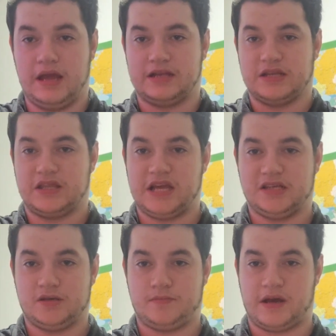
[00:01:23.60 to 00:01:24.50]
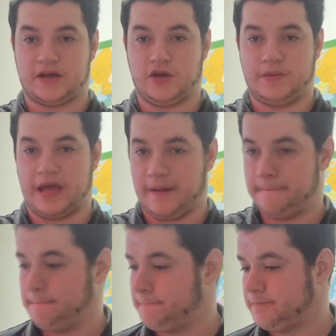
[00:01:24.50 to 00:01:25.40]
into this packing cube here,
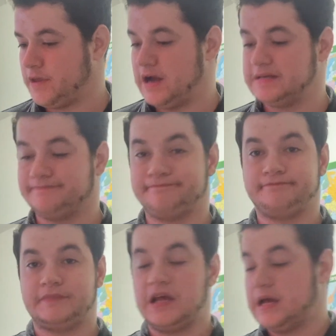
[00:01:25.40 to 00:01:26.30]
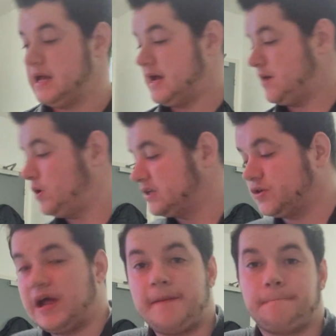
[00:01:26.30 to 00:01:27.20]
right? And while I
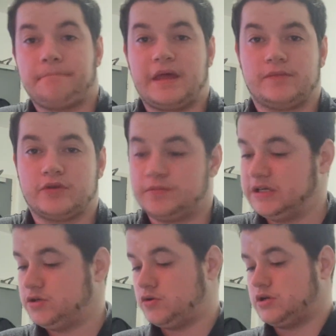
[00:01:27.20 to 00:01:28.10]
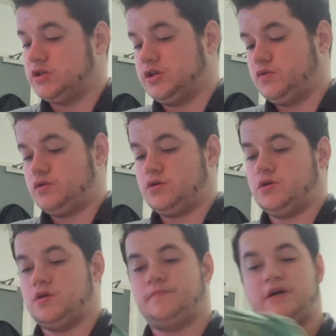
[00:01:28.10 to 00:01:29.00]
do that, I'm going to be talking to you
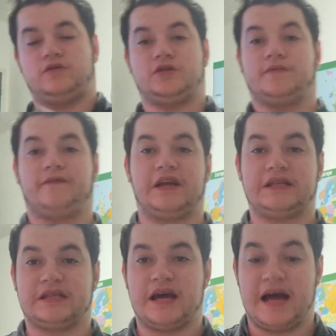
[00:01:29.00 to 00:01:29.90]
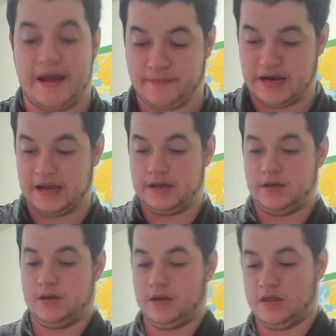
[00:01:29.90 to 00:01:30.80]
about some things that are happening
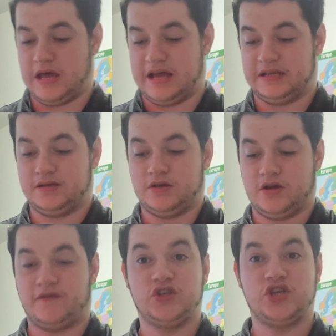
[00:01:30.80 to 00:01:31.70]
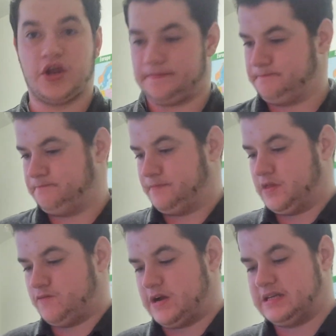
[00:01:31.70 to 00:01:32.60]
that is of concern,
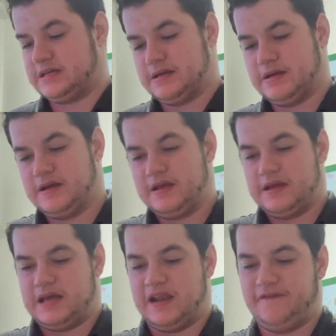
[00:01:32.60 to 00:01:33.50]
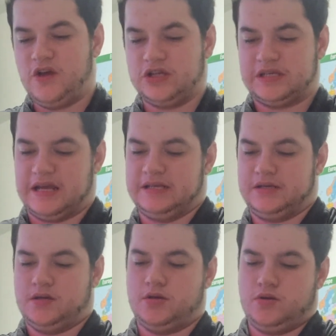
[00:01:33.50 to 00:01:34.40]
right? And the first
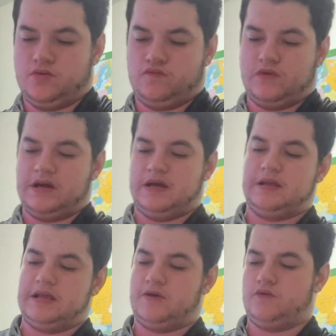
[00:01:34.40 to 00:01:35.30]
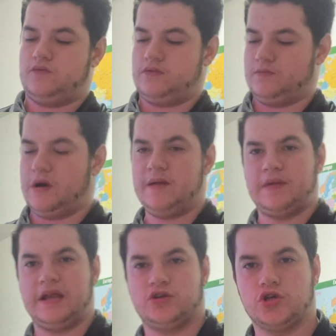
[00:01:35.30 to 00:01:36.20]
is, right, now my
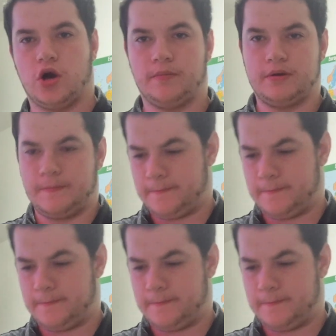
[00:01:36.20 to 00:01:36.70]
main job,